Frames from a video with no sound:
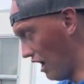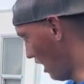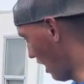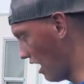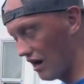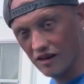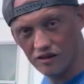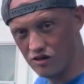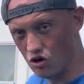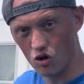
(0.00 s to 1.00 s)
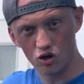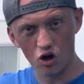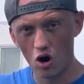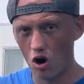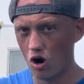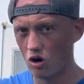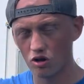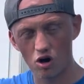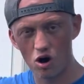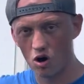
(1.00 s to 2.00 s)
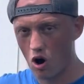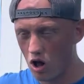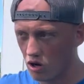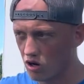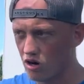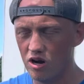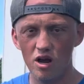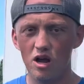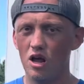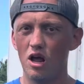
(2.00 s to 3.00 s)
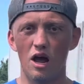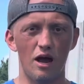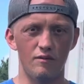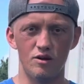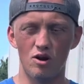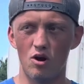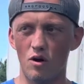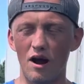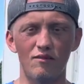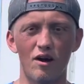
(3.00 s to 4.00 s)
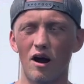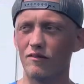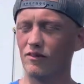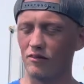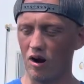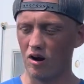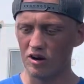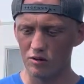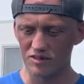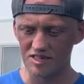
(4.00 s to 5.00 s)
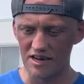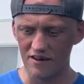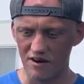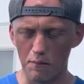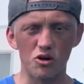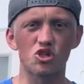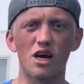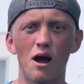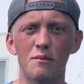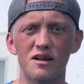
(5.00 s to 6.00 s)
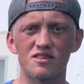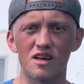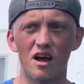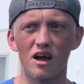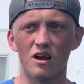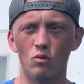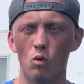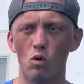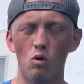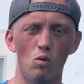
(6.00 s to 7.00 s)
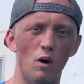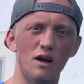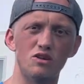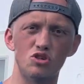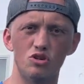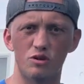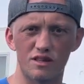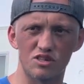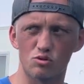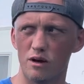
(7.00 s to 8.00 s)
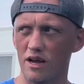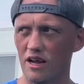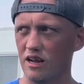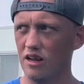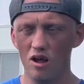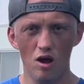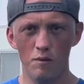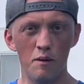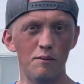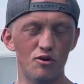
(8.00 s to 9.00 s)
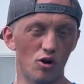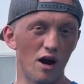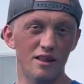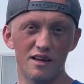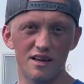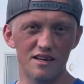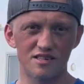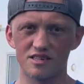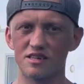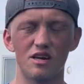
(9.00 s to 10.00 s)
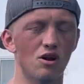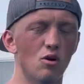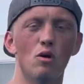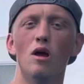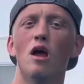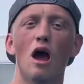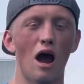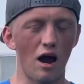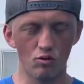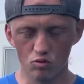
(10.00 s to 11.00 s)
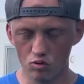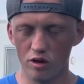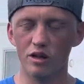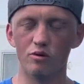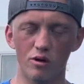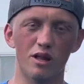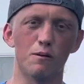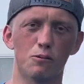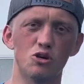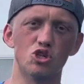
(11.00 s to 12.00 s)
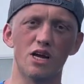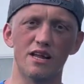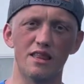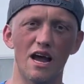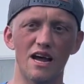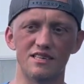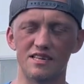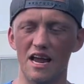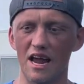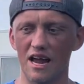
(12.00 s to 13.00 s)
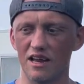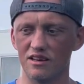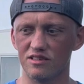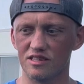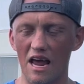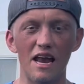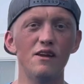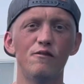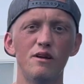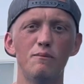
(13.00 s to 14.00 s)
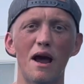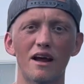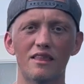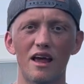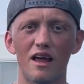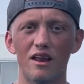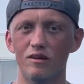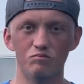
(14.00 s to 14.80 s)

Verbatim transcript: on, you know, the car, the car hauler. You know, I've, I've already received a bunch of comments on, well, why did you do it this way? Maybe try this, you know, I really, really appreciate that. And any feedback that